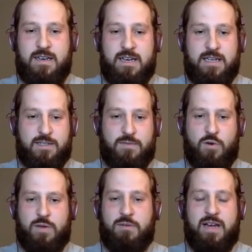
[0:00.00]
is
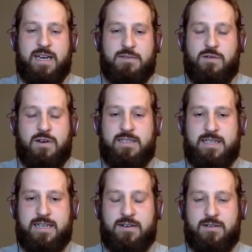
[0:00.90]
only playing him twice a
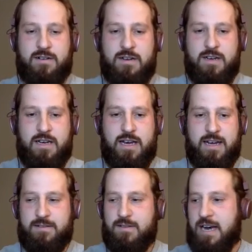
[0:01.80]
year.
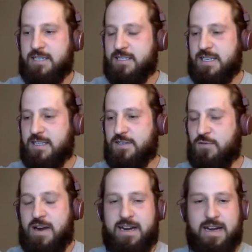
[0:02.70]
And I just think it's
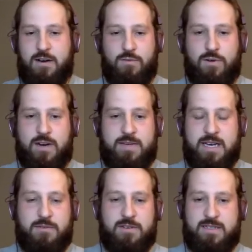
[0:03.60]
great how we're going to be
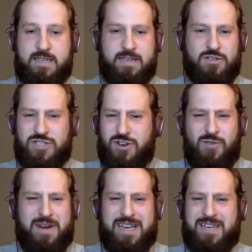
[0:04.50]
able to see. There's so
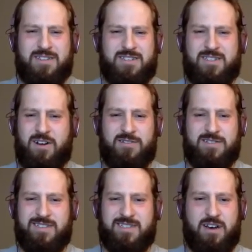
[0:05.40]
many good
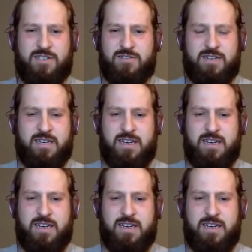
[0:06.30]
stars in this country,